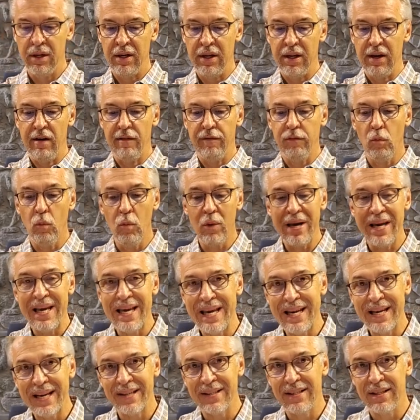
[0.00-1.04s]
if
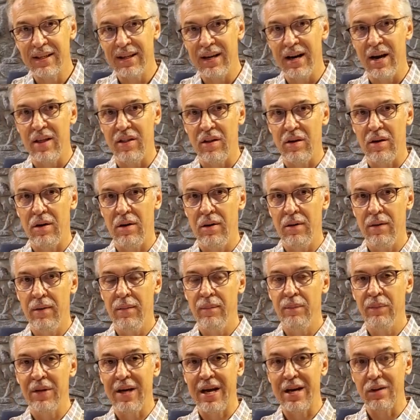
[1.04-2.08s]
we get together
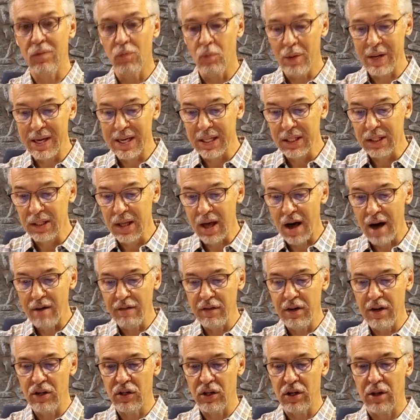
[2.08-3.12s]
and we
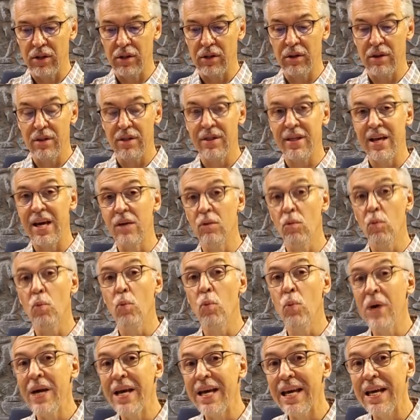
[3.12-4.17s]
love each other,
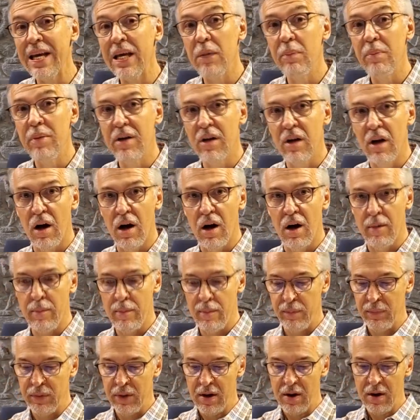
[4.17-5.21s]
then we
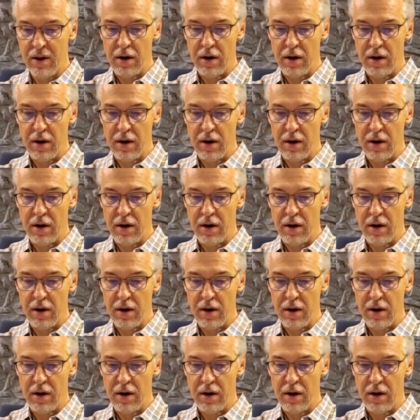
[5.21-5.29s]
become